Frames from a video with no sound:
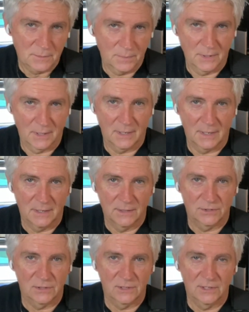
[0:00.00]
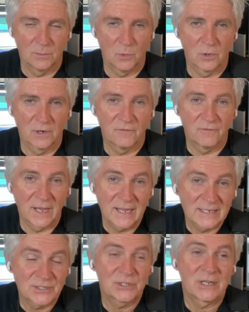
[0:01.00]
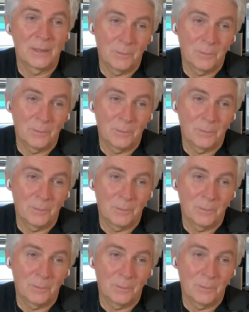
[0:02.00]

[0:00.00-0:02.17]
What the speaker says: but is a little more advanced